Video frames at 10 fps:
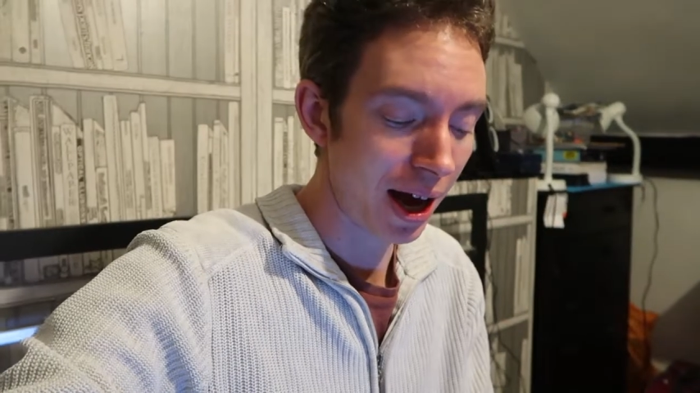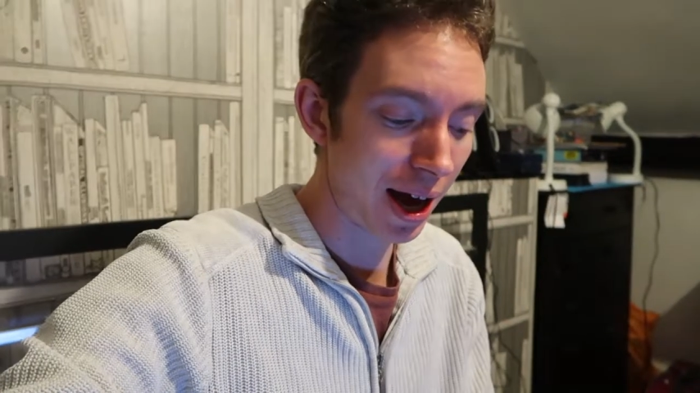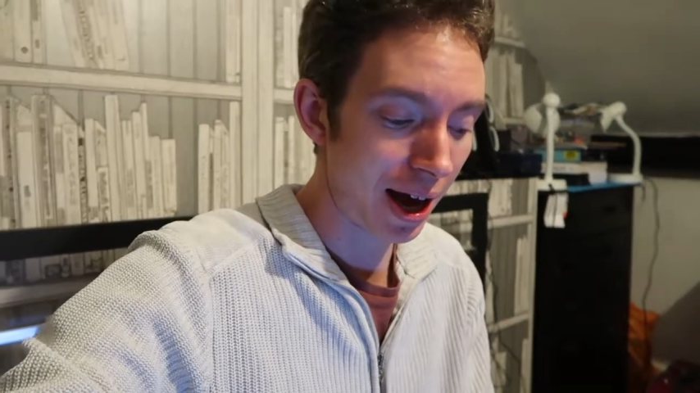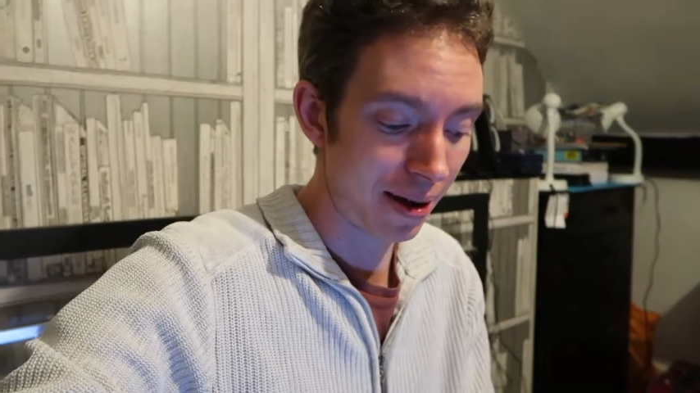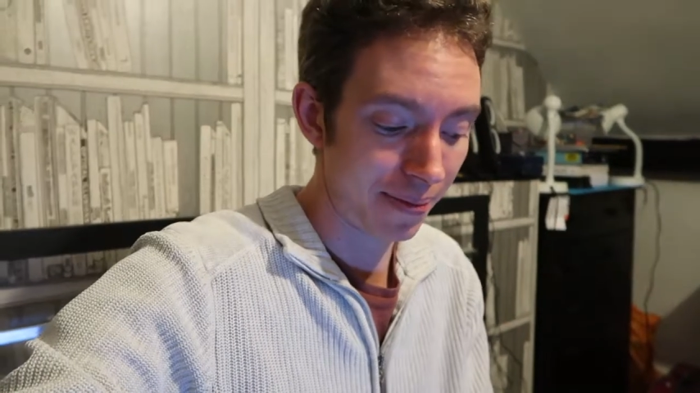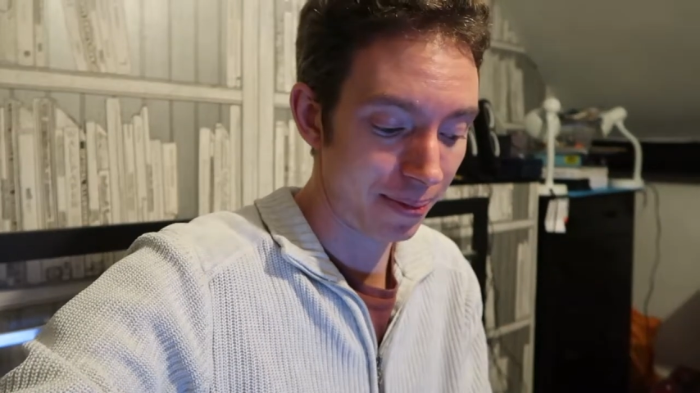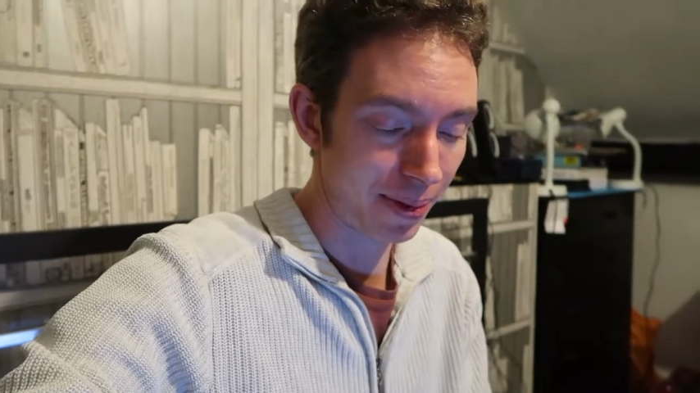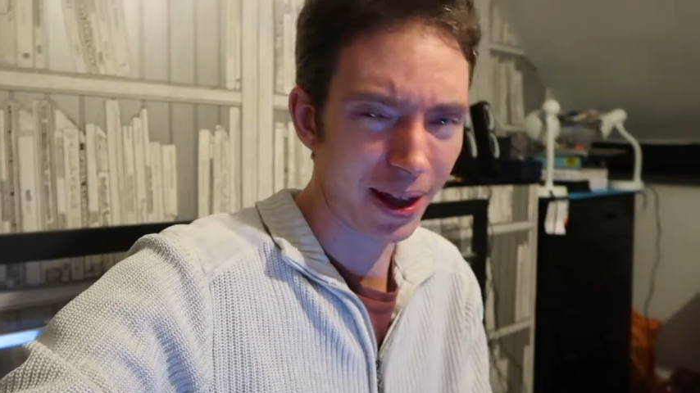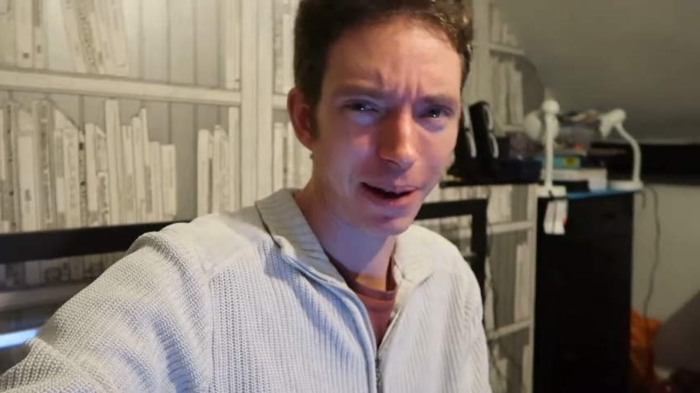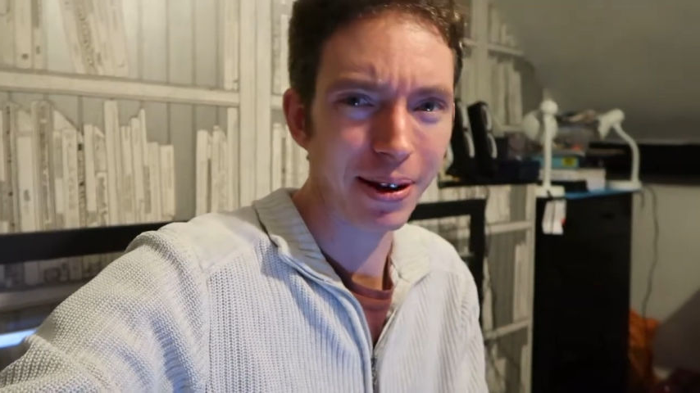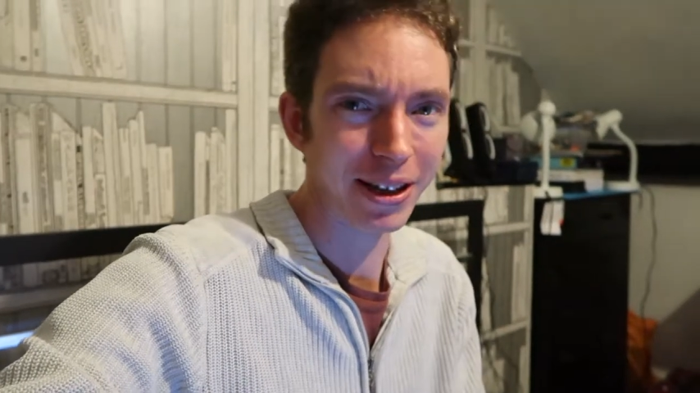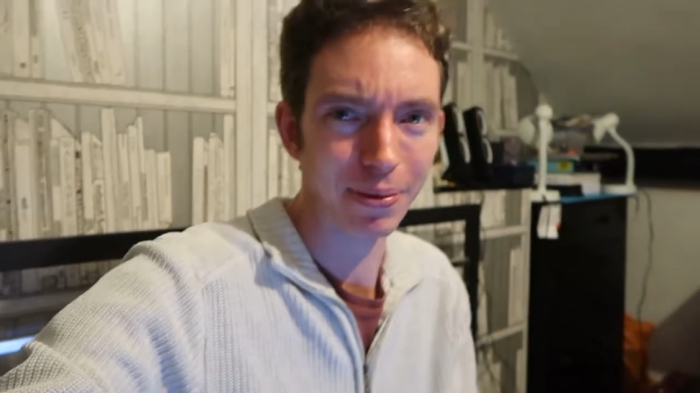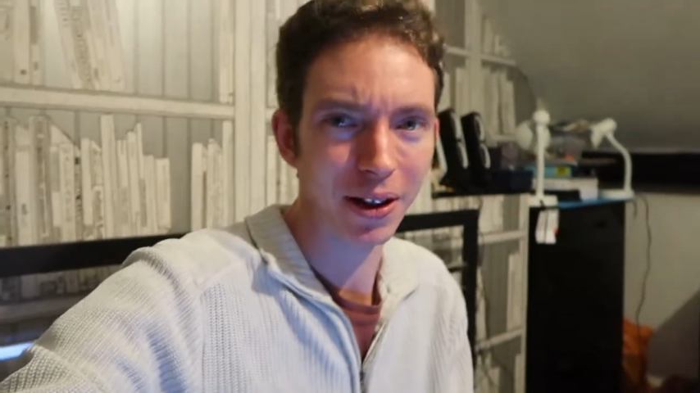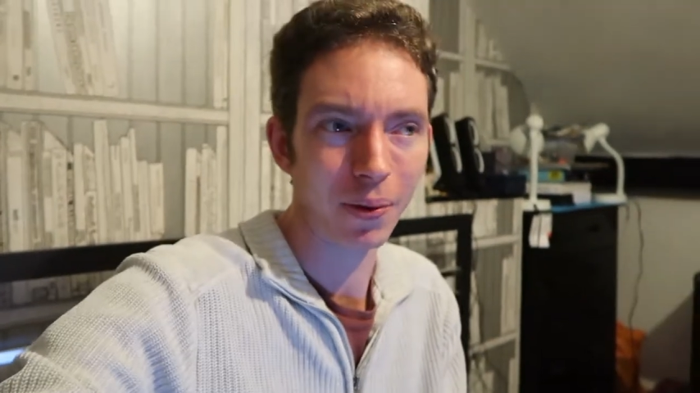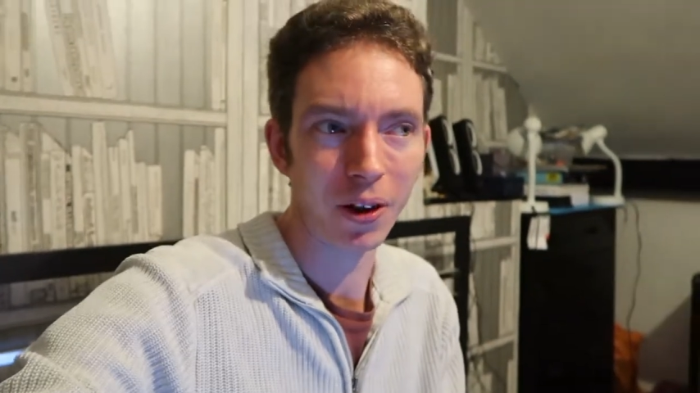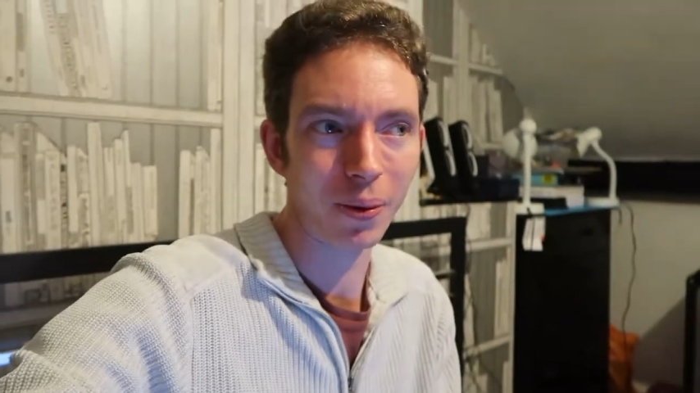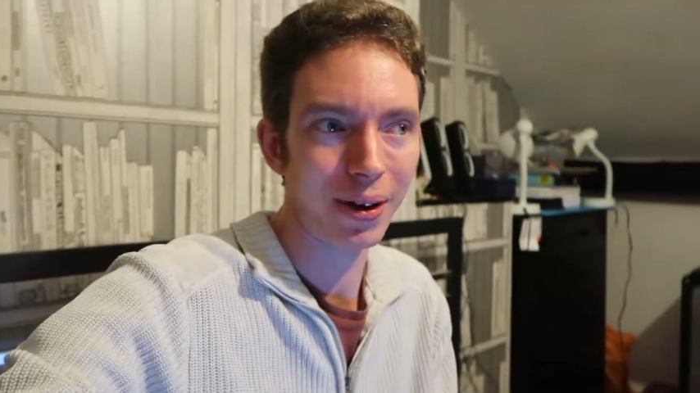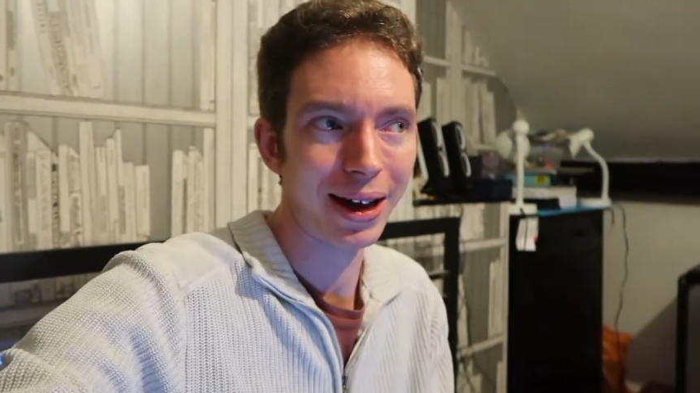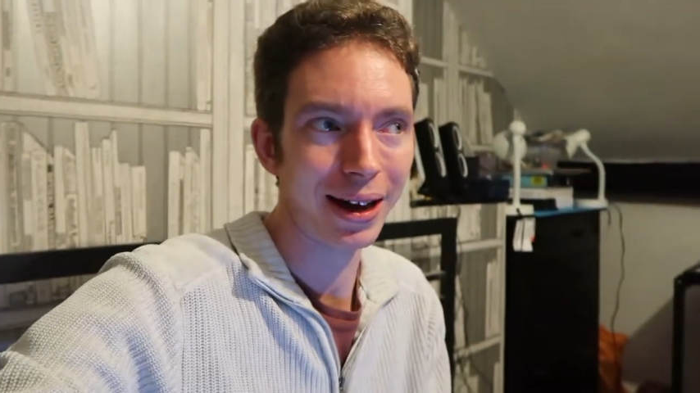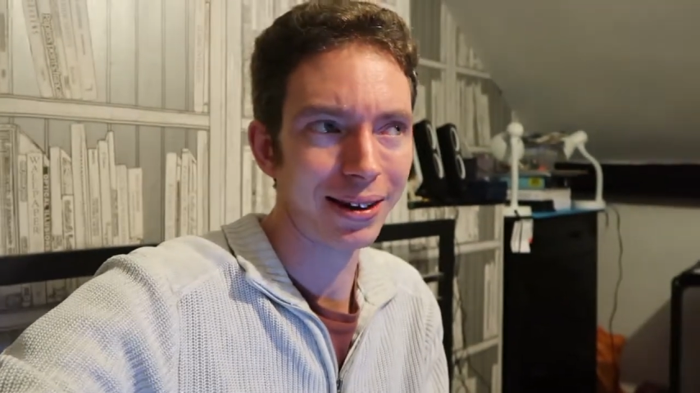But then I picked up another one at the
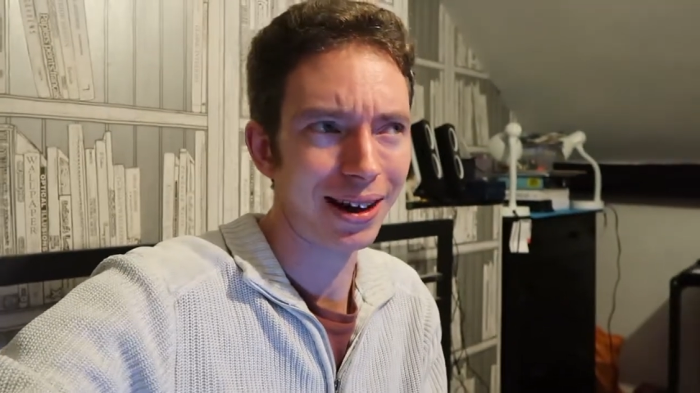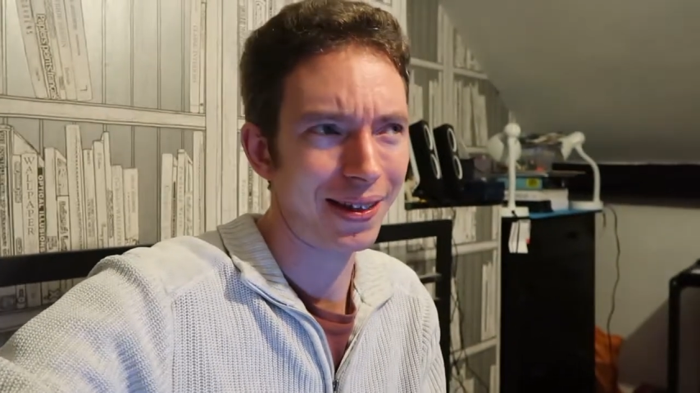weekend,